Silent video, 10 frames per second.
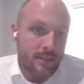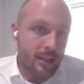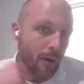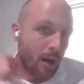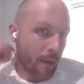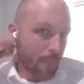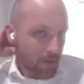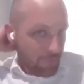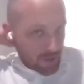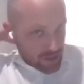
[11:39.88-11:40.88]
Tim, I'm happy
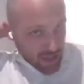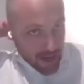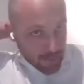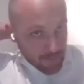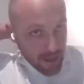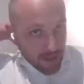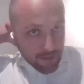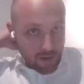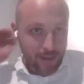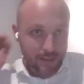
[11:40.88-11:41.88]
to finish that up now.
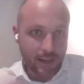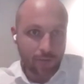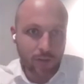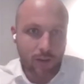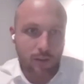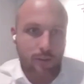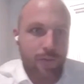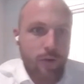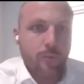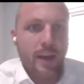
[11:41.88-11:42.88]
The guys can have a look at the
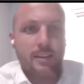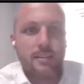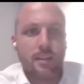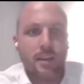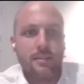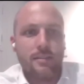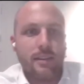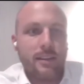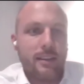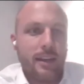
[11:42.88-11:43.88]
few remaining slides
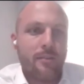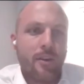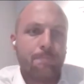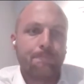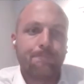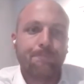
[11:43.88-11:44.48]
later on.